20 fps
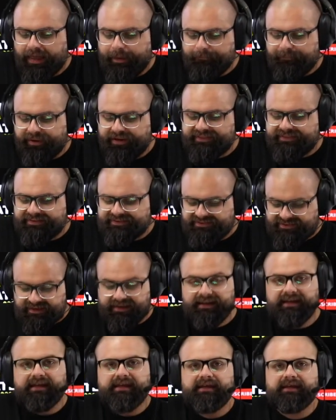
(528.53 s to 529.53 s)
But the
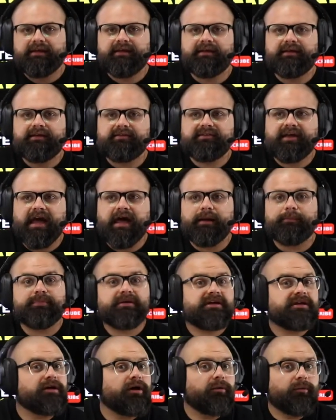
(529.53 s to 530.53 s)
city has got a
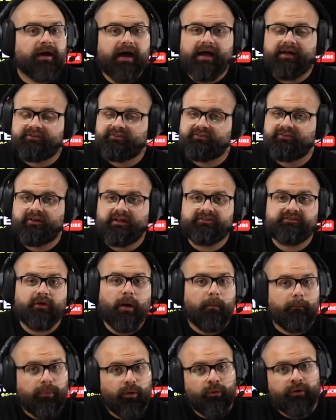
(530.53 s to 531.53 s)
POS. That's
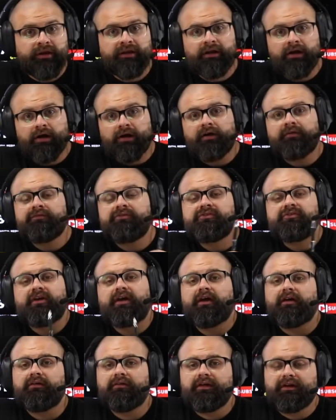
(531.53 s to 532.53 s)
point of
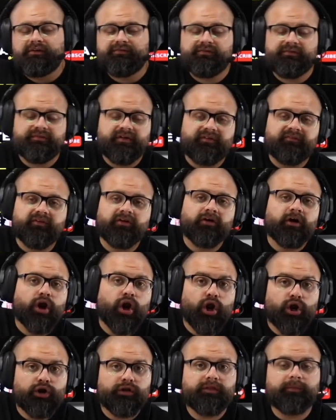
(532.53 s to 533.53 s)
sale. And if you've never
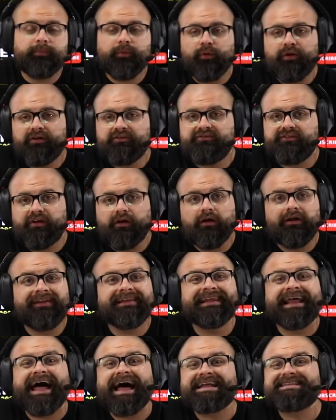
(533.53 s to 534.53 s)
heard of the point of sale,
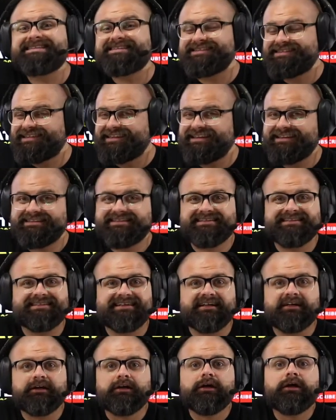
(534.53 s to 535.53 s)
lots of cities in
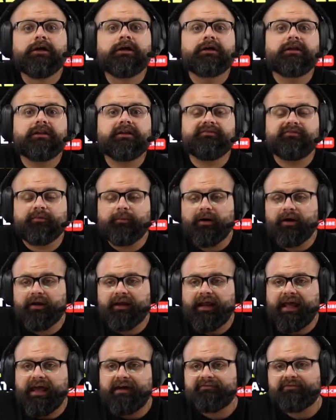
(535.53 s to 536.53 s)
the Cleveland
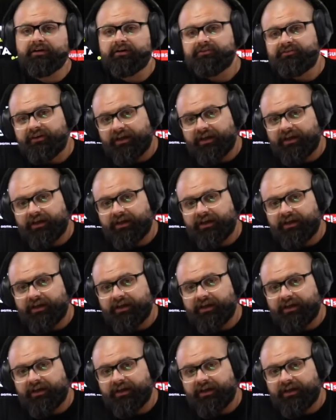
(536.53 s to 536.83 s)
market have those.